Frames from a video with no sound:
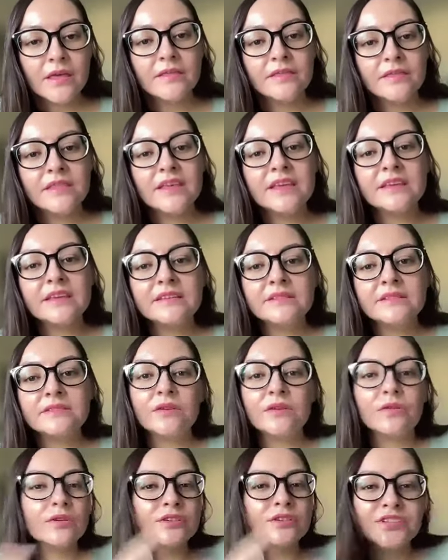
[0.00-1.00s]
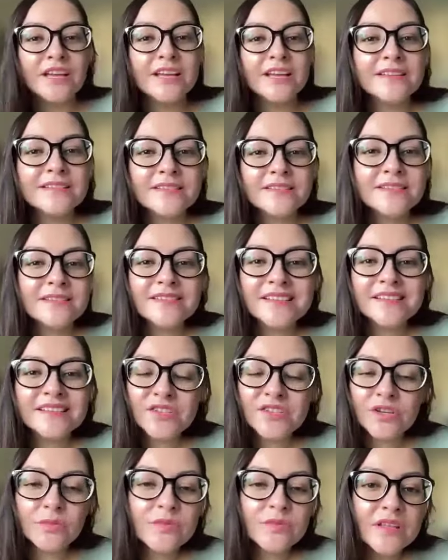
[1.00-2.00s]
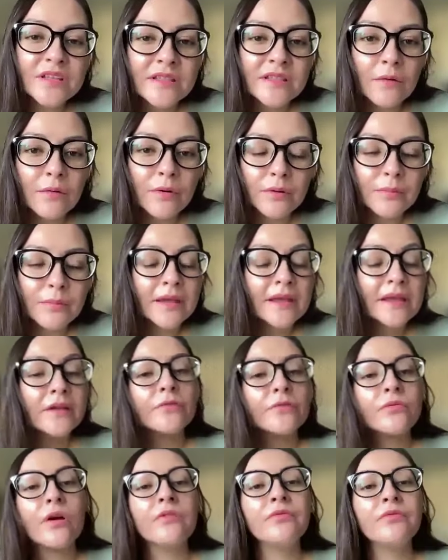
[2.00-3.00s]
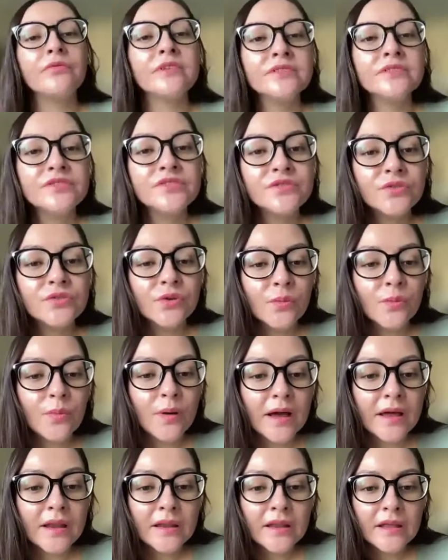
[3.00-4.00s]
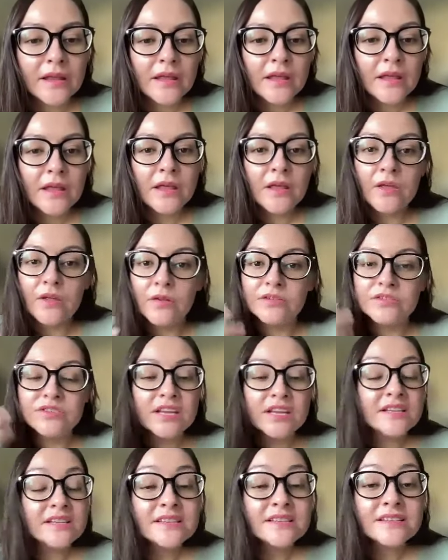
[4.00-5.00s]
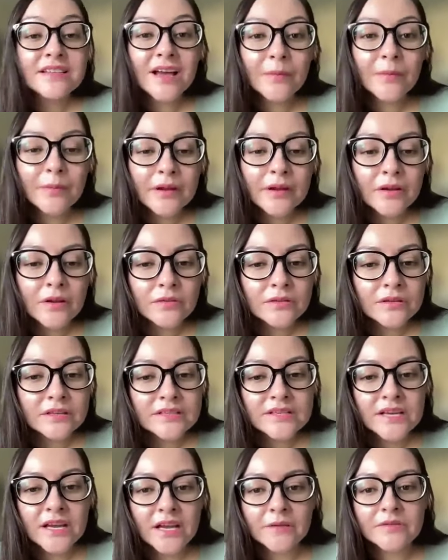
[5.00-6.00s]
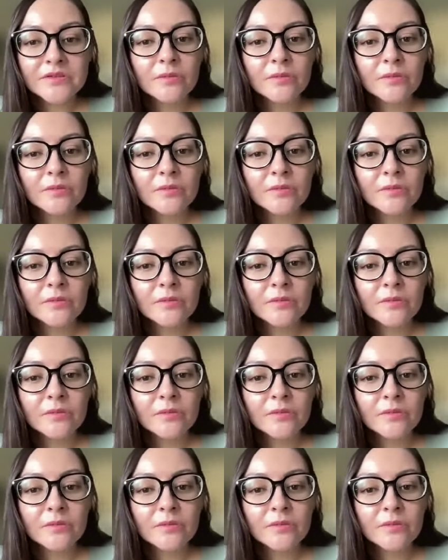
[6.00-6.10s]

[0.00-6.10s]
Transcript: These or changes is something that we're making reference to, but change is happening all the time.